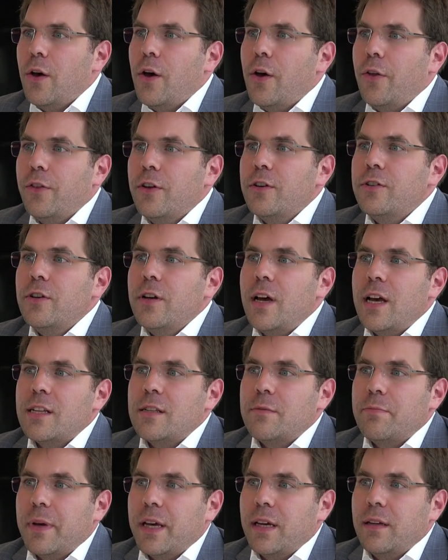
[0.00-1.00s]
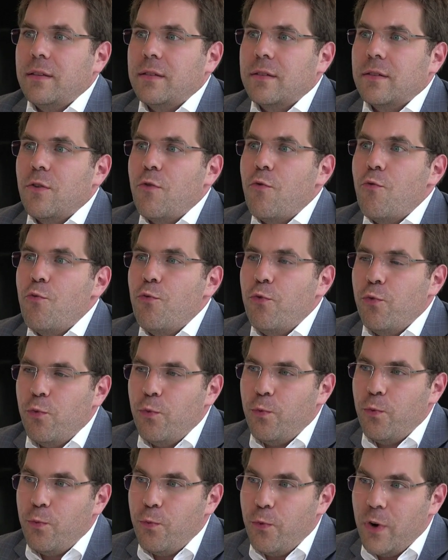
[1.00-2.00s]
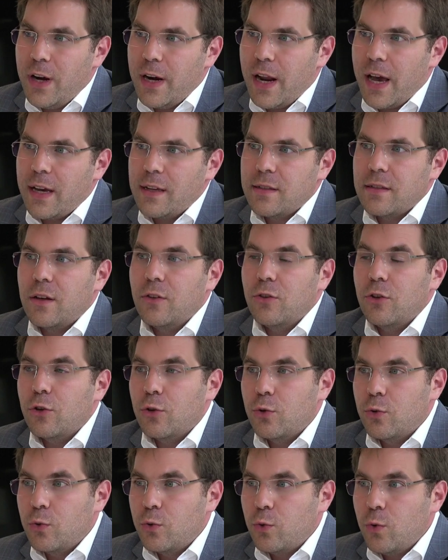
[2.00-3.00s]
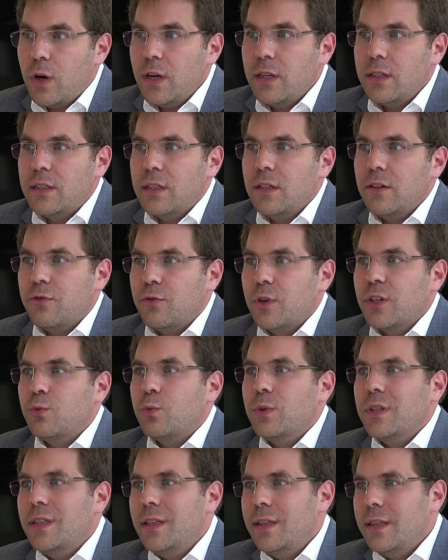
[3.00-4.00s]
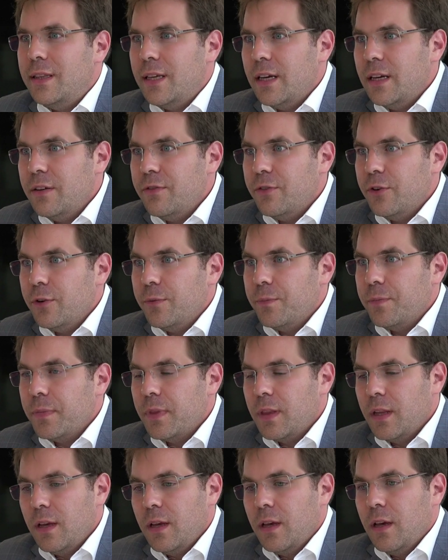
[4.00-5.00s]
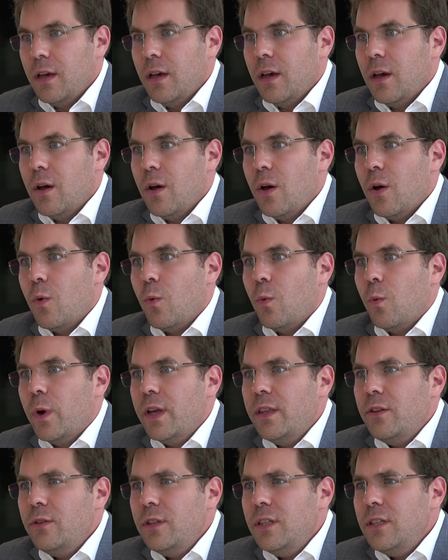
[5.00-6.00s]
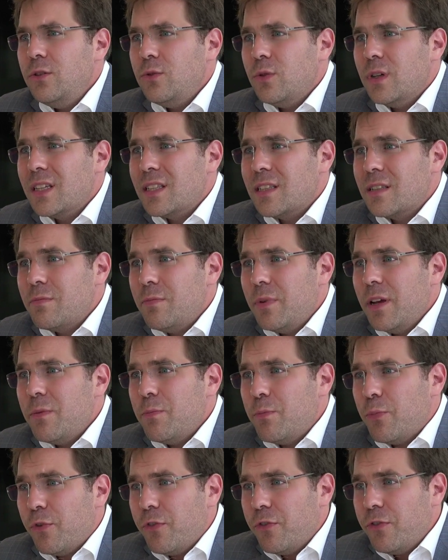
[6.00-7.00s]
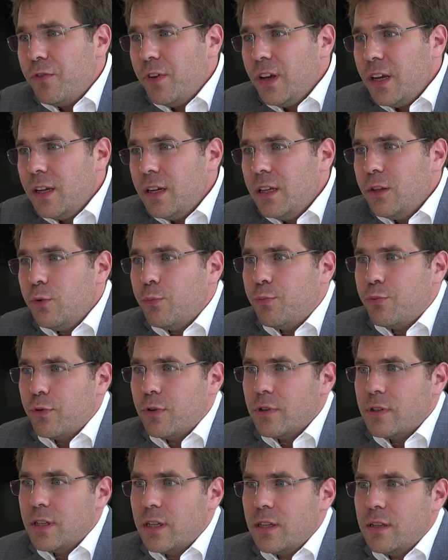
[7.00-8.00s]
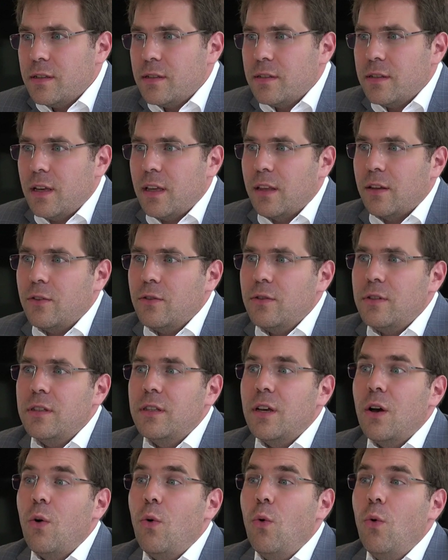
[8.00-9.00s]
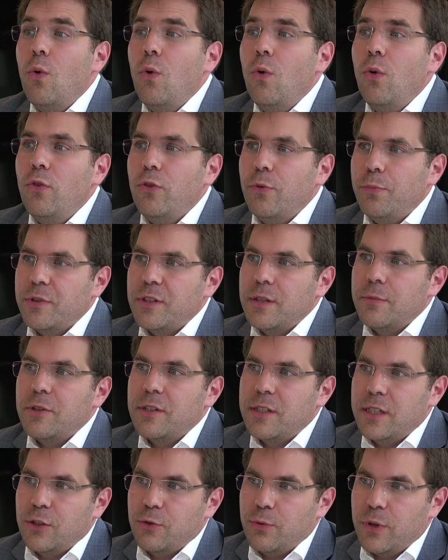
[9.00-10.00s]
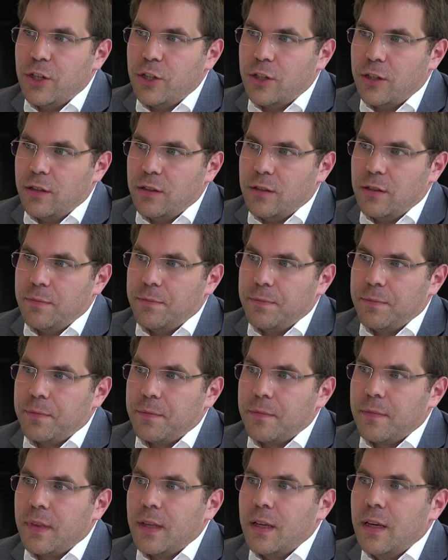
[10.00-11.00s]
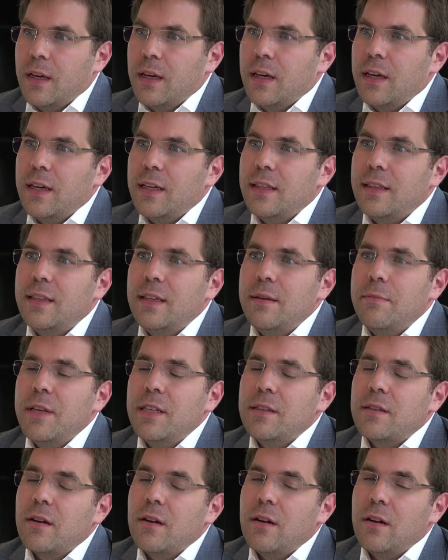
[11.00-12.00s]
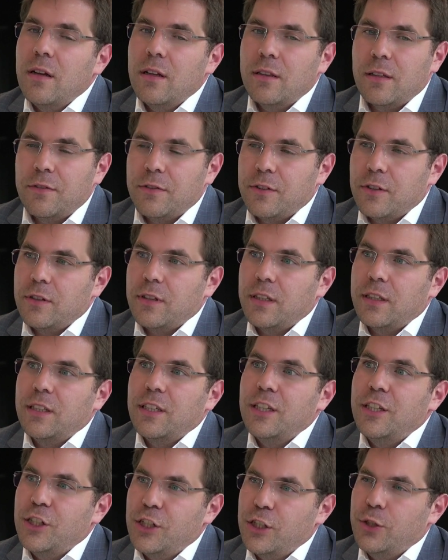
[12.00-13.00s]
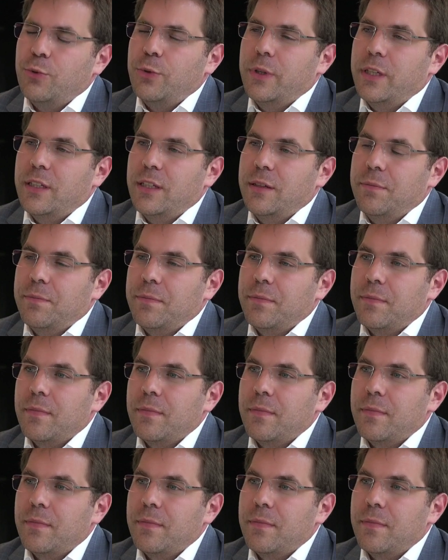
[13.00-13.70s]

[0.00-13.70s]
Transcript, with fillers: Another aspect relies on the quality of what we deliver. When you need to explain perfectly your process and consider all the possible situations, it demands a lot of certain ingenuity.